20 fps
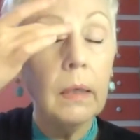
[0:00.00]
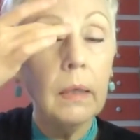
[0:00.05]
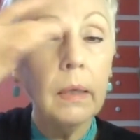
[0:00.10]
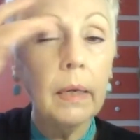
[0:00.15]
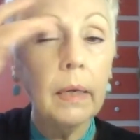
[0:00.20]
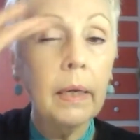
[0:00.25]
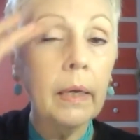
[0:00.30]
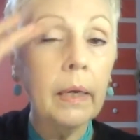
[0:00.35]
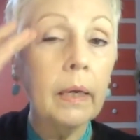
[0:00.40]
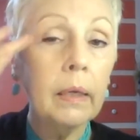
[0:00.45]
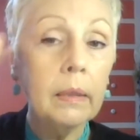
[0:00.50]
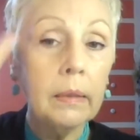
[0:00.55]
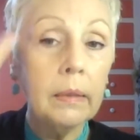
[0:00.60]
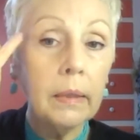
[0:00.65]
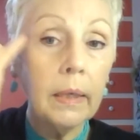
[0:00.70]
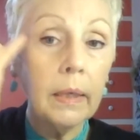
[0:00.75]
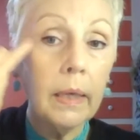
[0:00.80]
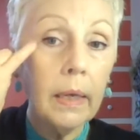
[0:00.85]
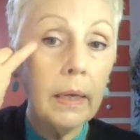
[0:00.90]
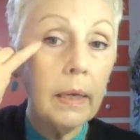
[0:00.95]
and
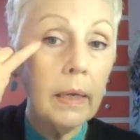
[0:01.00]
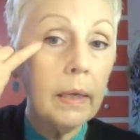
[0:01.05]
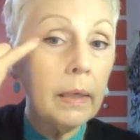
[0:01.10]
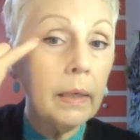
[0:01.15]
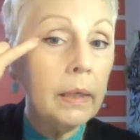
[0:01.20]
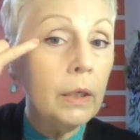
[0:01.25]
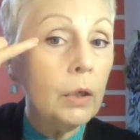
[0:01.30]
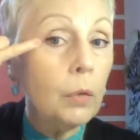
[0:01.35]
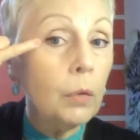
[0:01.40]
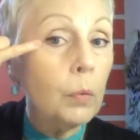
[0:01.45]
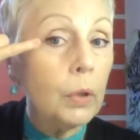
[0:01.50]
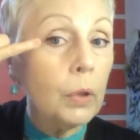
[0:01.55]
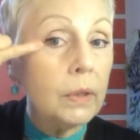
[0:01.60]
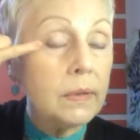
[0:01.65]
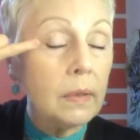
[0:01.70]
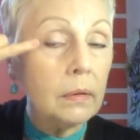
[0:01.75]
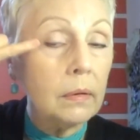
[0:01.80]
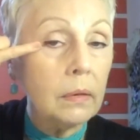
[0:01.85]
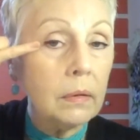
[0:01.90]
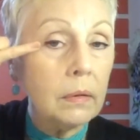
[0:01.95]
here where it's a
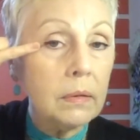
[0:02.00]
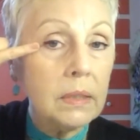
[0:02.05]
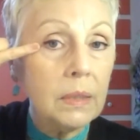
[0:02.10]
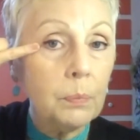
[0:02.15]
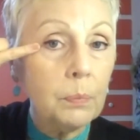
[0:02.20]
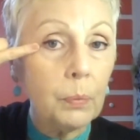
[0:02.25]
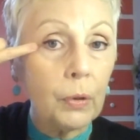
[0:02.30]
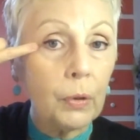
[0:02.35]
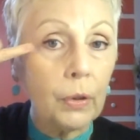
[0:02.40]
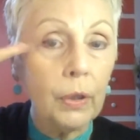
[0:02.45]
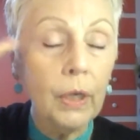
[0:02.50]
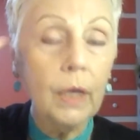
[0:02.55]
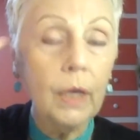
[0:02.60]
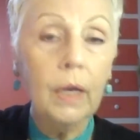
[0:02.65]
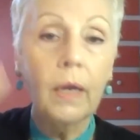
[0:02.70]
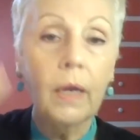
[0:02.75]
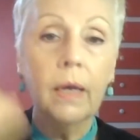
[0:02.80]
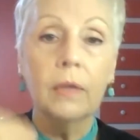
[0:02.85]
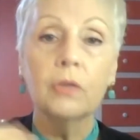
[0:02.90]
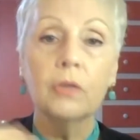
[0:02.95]
little deeper,
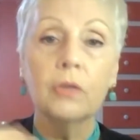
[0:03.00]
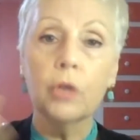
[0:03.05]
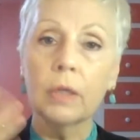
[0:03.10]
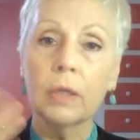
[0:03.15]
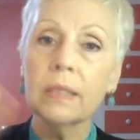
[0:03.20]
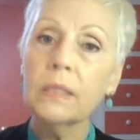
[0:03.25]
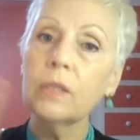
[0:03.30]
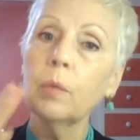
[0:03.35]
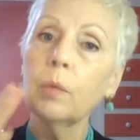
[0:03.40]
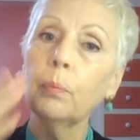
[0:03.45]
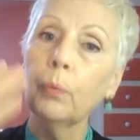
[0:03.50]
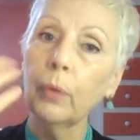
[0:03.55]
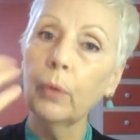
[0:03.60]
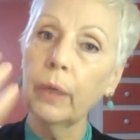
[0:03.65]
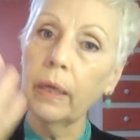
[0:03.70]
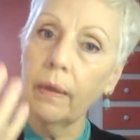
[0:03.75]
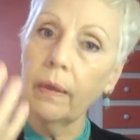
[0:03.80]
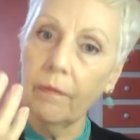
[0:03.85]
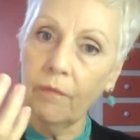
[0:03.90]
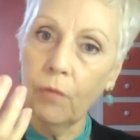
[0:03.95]
just to bring
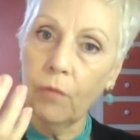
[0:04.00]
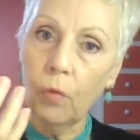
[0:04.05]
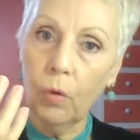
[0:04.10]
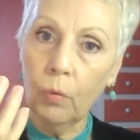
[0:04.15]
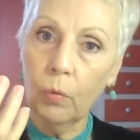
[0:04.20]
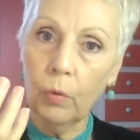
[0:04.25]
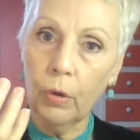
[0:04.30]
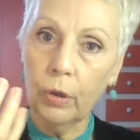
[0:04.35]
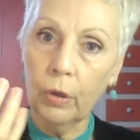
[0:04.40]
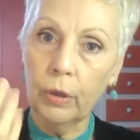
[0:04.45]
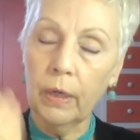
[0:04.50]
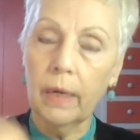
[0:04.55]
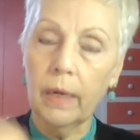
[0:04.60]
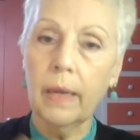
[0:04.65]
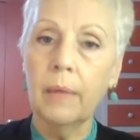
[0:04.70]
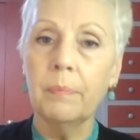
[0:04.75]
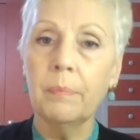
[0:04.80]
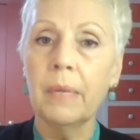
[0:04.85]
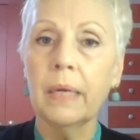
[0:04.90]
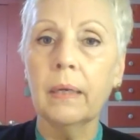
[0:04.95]
it forward and
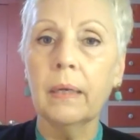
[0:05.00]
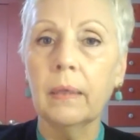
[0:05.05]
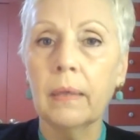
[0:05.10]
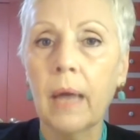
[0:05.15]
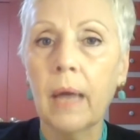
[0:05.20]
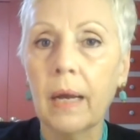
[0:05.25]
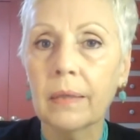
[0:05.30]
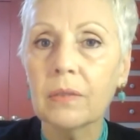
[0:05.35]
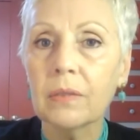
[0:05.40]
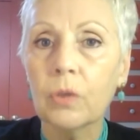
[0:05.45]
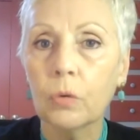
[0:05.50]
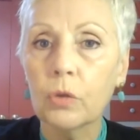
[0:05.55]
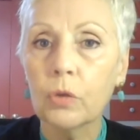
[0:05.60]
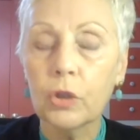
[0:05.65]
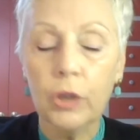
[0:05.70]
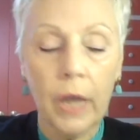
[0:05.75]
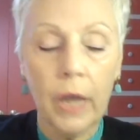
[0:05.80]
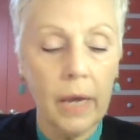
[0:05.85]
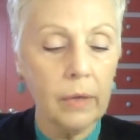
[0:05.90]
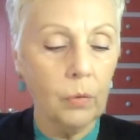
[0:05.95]
make it not so
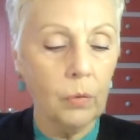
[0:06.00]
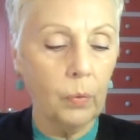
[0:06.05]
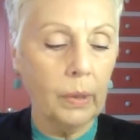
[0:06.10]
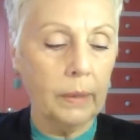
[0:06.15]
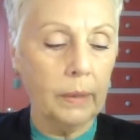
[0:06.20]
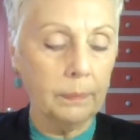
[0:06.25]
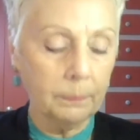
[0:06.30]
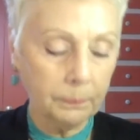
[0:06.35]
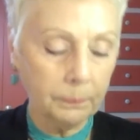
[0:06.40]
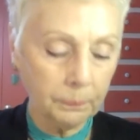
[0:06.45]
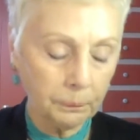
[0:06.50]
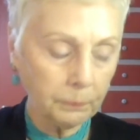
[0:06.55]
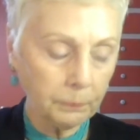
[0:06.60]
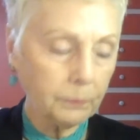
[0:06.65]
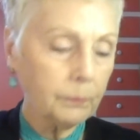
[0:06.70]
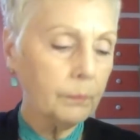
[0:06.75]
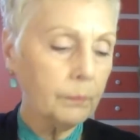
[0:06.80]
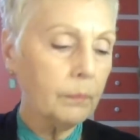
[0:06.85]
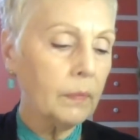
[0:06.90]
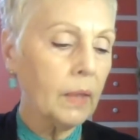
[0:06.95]
shadowy.
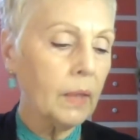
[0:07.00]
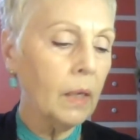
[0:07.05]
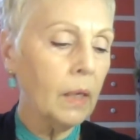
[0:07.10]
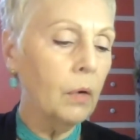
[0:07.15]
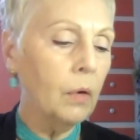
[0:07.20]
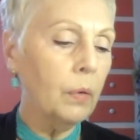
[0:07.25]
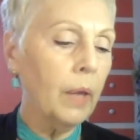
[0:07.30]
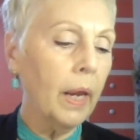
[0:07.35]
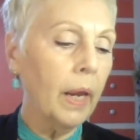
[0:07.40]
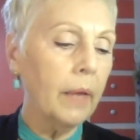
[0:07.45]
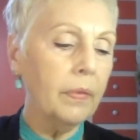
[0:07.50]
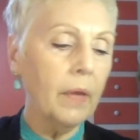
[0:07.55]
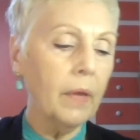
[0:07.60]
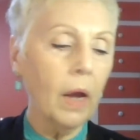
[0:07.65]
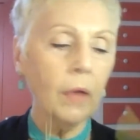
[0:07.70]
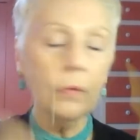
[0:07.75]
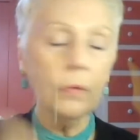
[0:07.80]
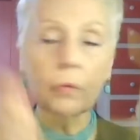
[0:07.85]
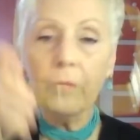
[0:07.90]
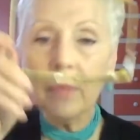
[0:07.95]
Okay, the
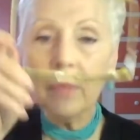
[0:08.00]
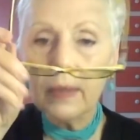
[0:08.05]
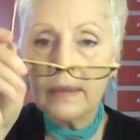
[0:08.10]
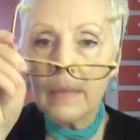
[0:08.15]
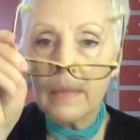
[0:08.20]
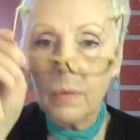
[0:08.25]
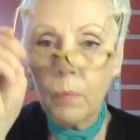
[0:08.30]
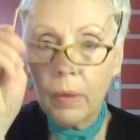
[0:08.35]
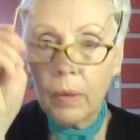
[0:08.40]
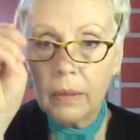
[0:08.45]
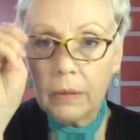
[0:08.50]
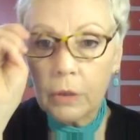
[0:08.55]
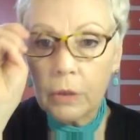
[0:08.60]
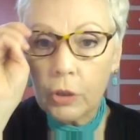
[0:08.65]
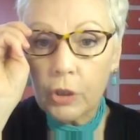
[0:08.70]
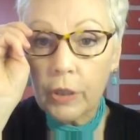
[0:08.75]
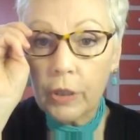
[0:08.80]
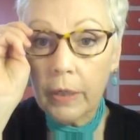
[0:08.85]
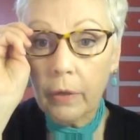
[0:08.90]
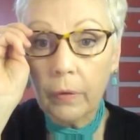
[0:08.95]
other things I wanted to
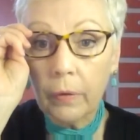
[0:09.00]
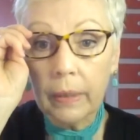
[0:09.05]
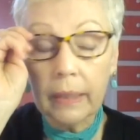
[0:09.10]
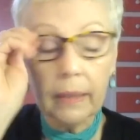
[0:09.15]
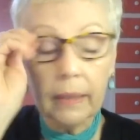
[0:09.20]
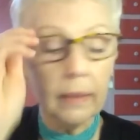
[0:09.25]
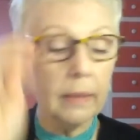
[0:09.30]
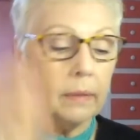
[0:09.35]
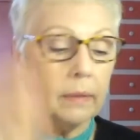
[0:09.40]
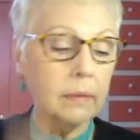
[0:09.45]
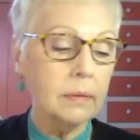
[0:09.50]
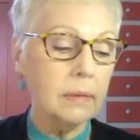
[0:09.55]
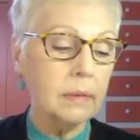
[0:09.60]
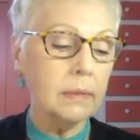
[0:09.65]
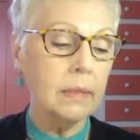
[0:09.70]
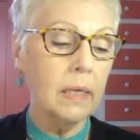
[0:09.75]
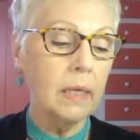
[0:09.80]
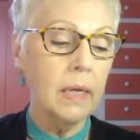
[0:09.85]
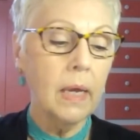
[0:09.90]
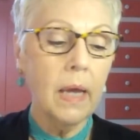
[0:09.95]
share is
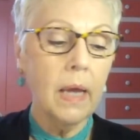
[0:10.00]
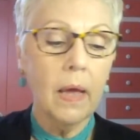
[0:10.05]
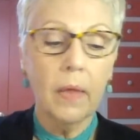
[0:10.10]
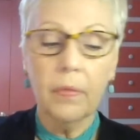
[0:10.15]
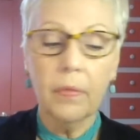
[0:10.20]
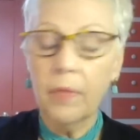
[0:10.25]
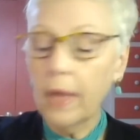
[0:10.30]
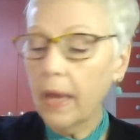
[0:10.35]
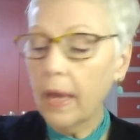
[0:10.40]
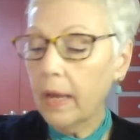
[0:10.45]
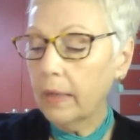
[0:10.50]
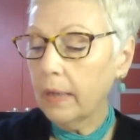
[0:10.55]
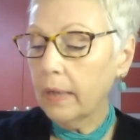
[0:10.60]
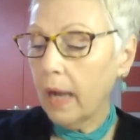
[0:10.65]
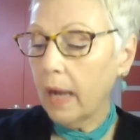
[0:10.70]
that